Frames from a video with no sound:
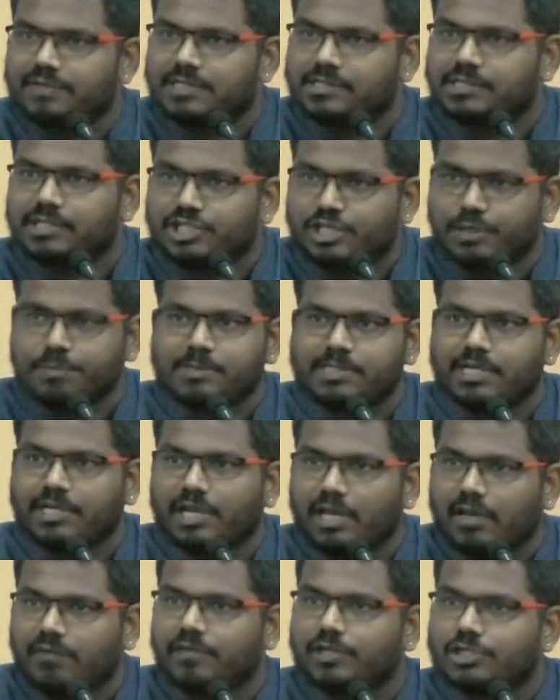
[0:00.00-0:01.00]
which is the
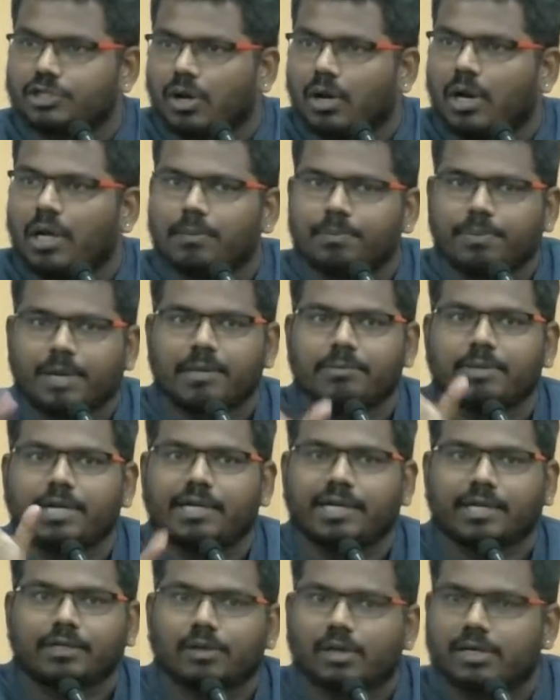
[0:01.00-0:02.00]
chipset in which all
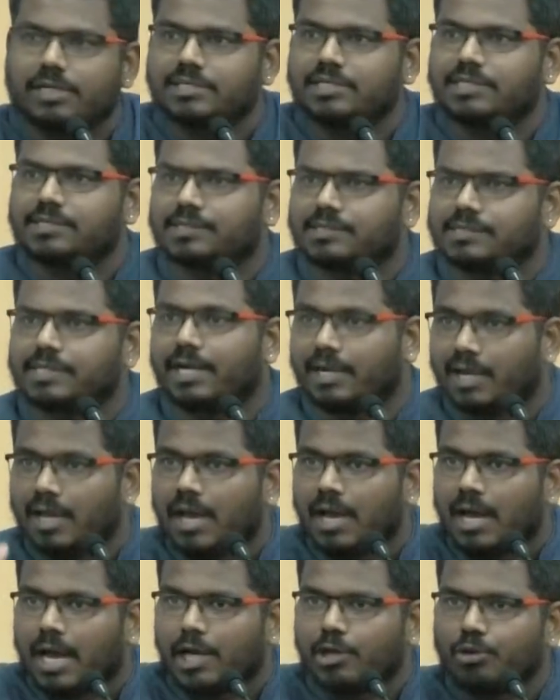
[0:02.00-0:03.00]
primary technologies reside?
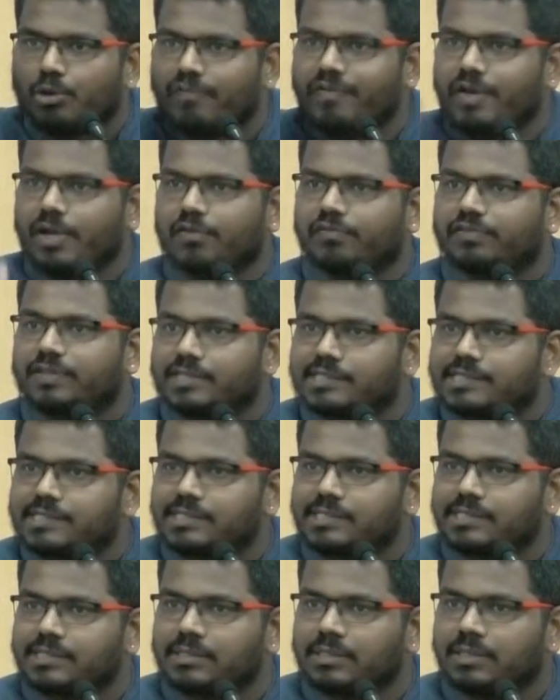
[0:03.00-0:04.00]
Are you aware of
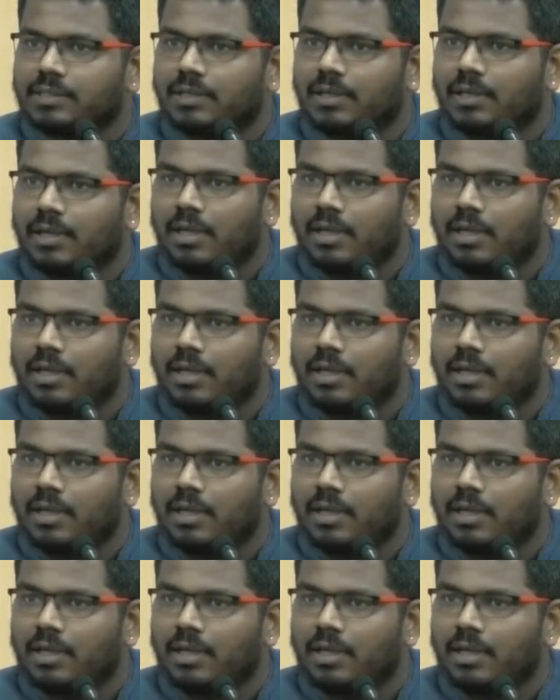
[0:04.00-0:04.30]
this?